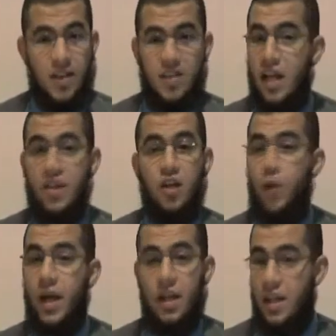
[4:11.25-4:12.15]
There's
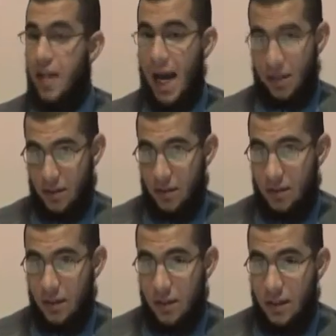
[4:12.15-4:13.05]
nothing greater than
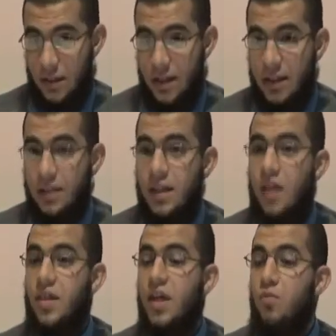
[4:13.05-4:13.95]
that.
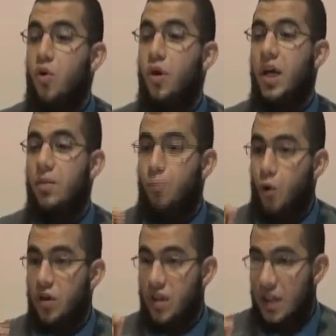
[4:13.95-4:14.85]
Nothing more
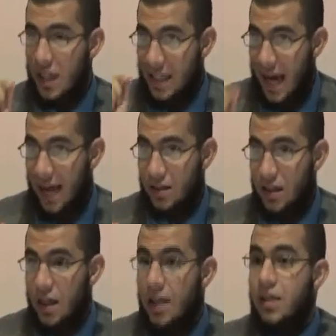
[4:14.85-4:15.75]
important than
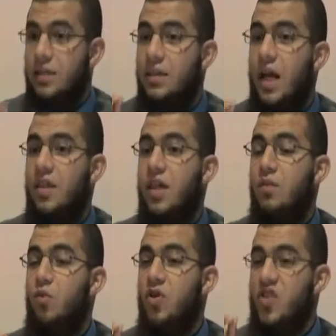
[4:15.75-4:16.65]
that.
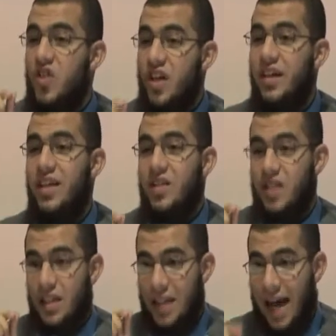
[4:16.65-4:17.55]
Nothing more
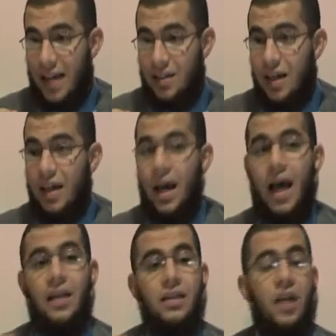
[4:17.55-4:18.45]
serious than
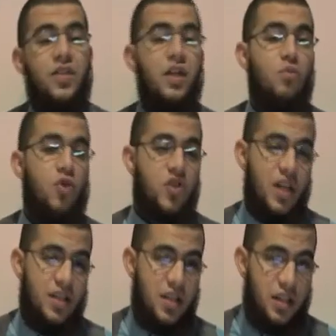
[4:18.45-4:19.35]
that. And nothing more
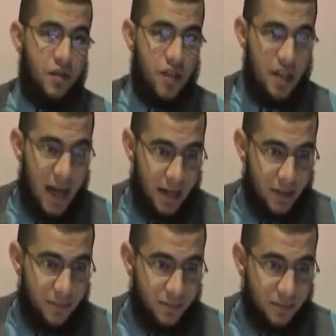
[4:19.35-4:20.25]
sensitive than
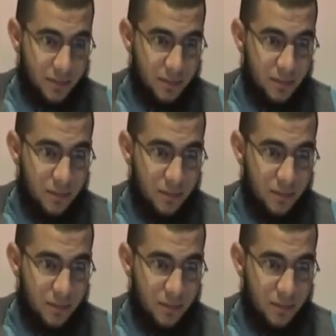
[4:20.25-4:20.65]
that.